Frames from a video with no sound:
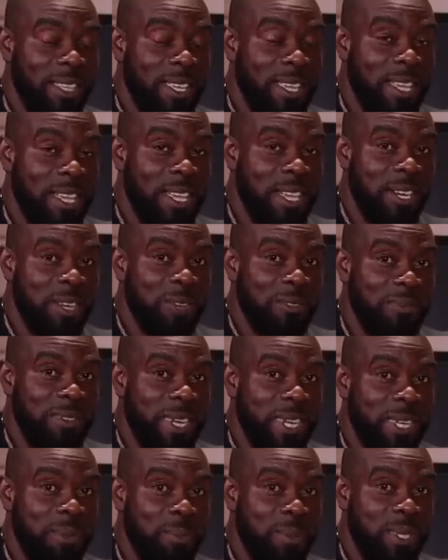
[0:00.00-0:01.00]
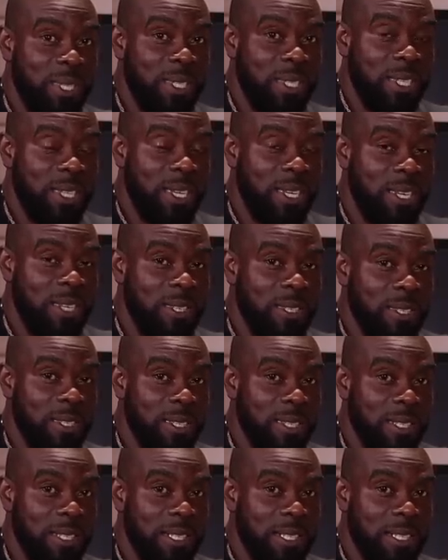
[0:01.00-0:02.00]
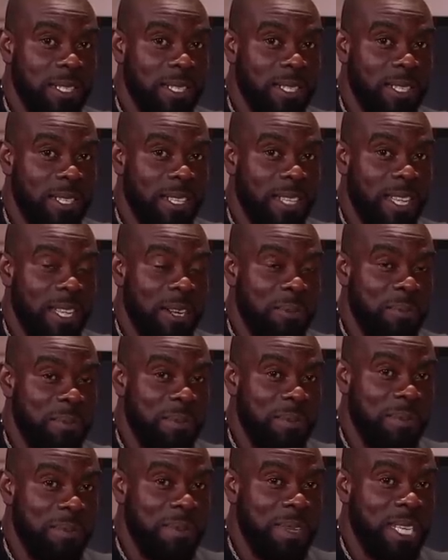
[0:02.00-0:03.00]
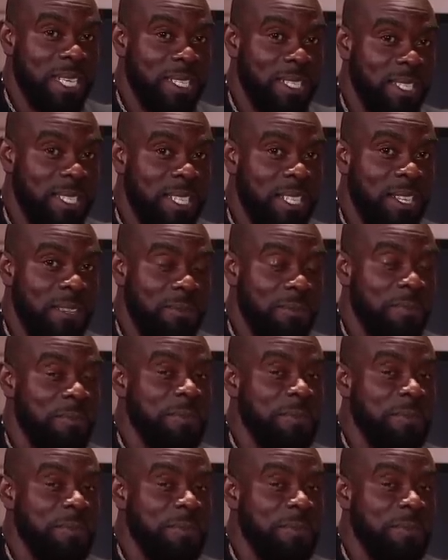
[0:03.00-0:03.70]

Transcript: Yeah, enough of them I see, you know. And me see,